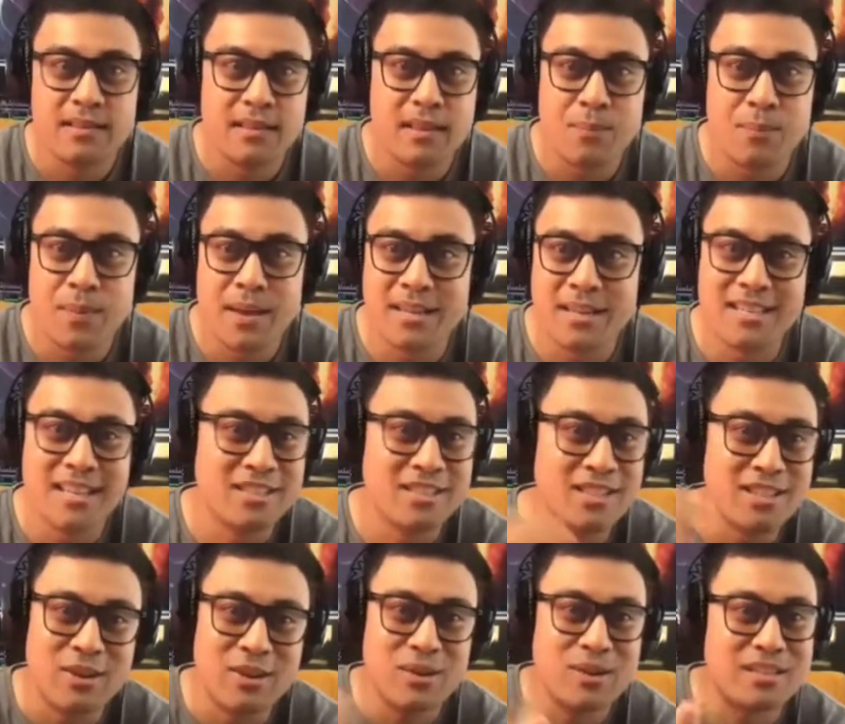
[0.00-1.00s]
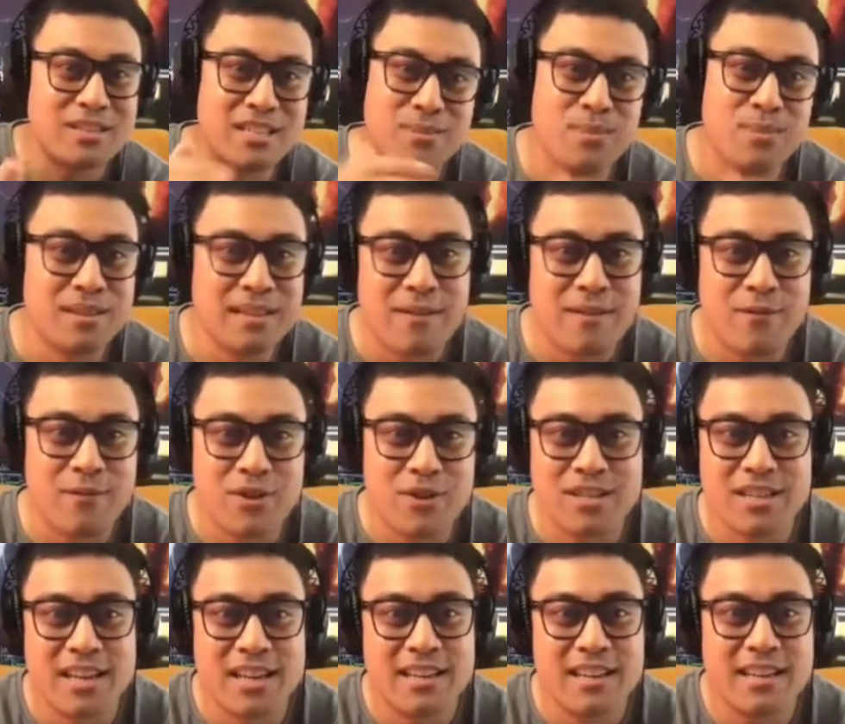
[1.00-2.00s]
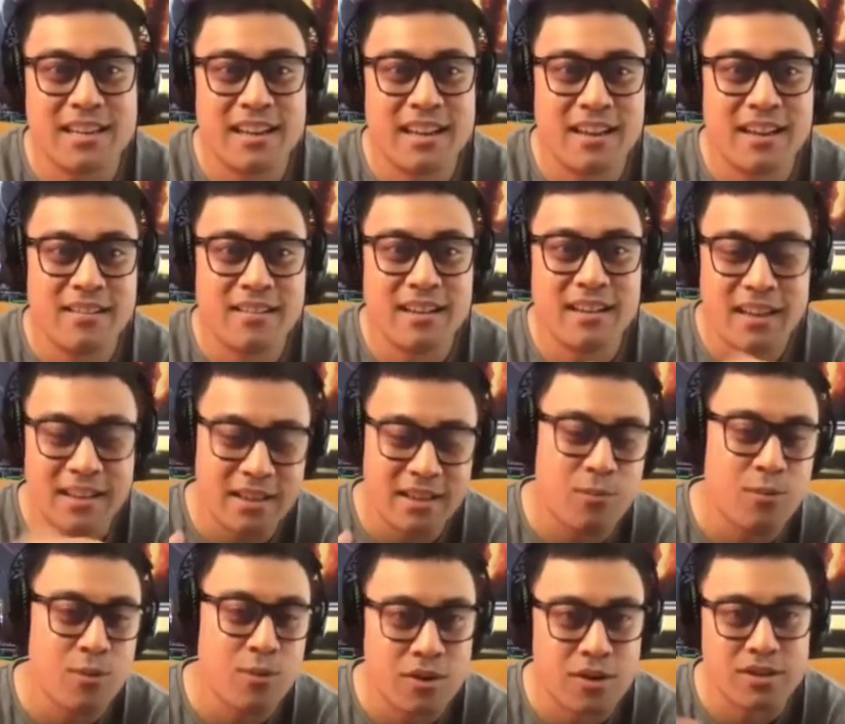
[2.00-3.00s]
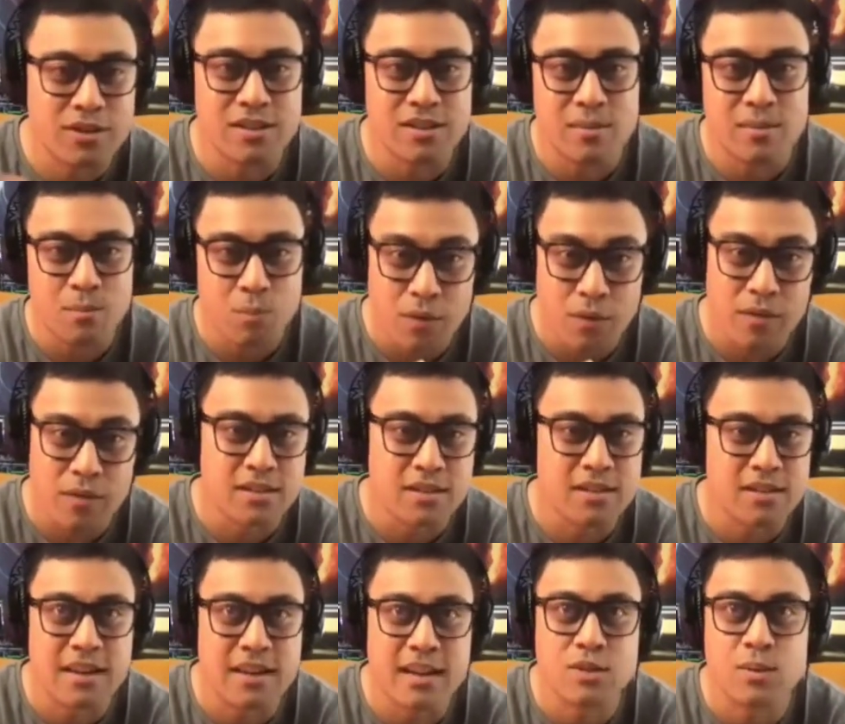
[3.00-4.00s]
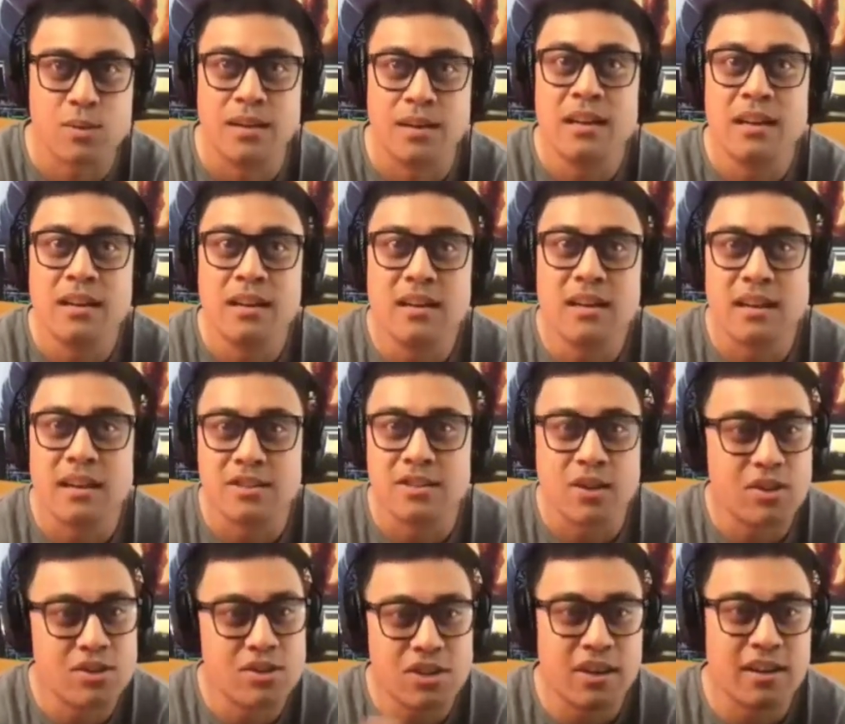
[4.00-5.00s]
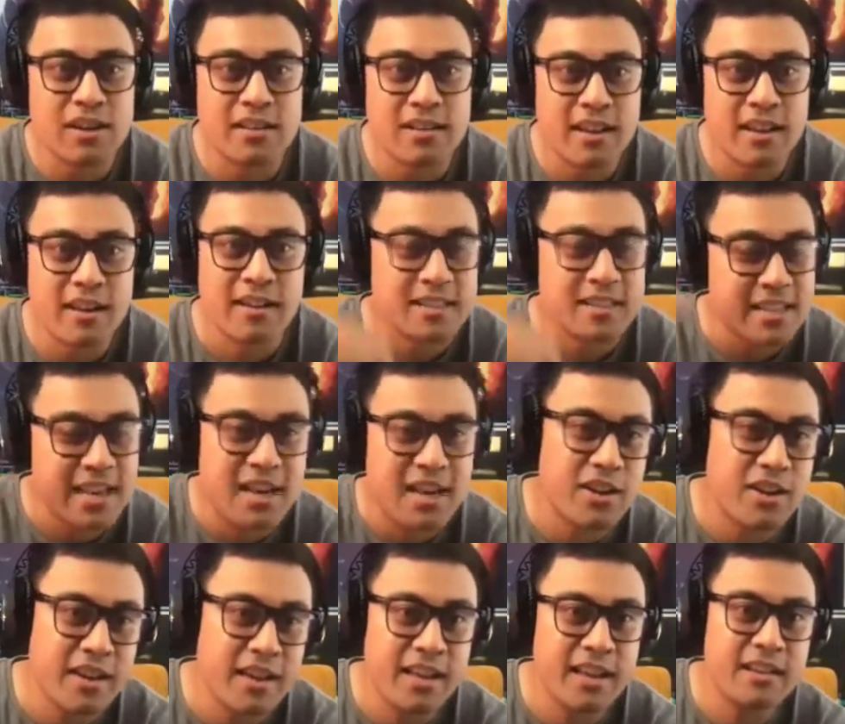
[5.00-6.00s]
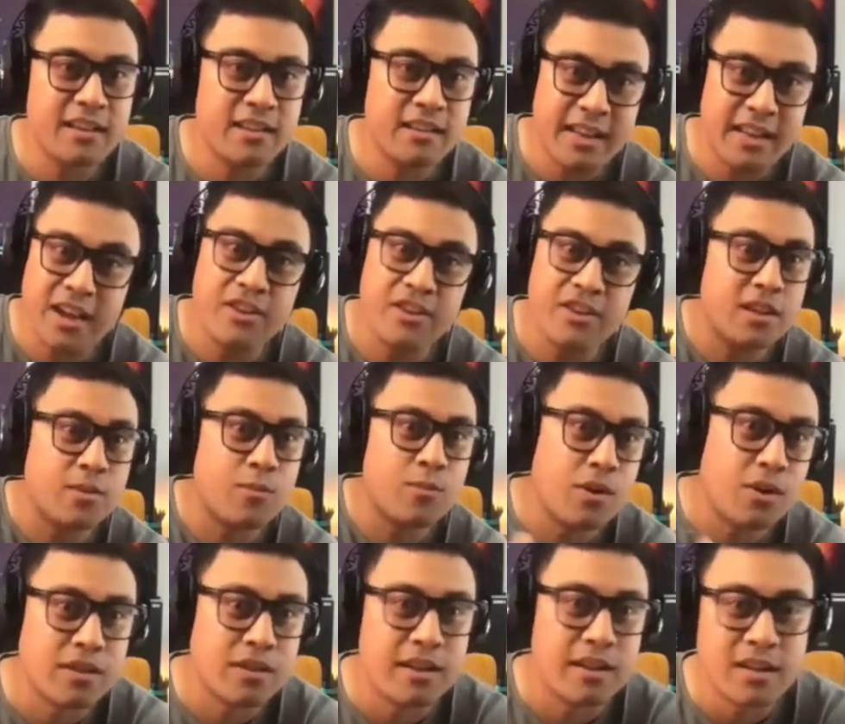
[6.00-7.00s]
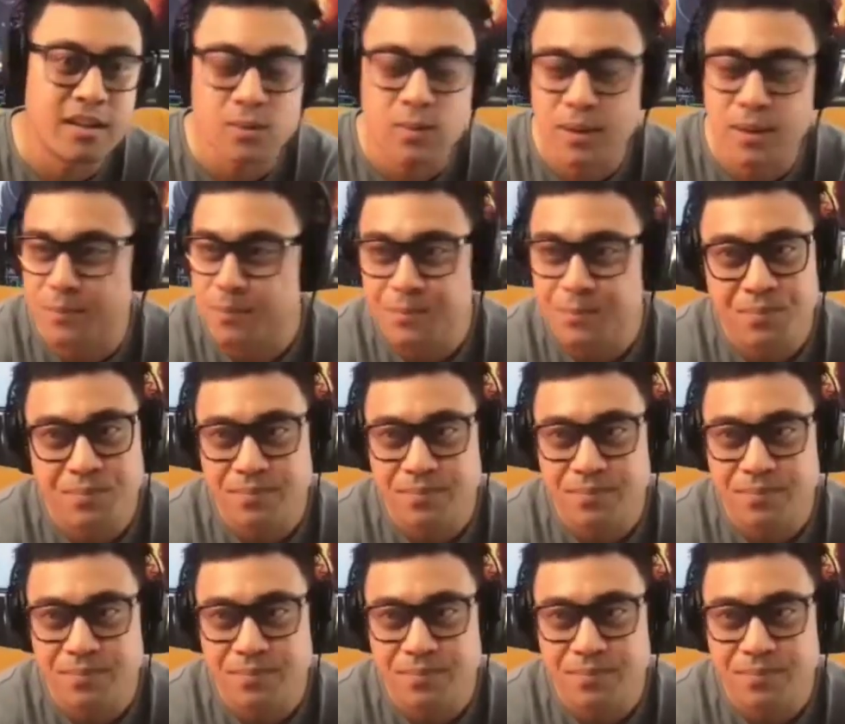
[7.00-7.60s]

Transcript: The best thing to do is just put that first idea down and then move on to the next one. As long as you got it down, it's out of your head, and now you can work on the next one.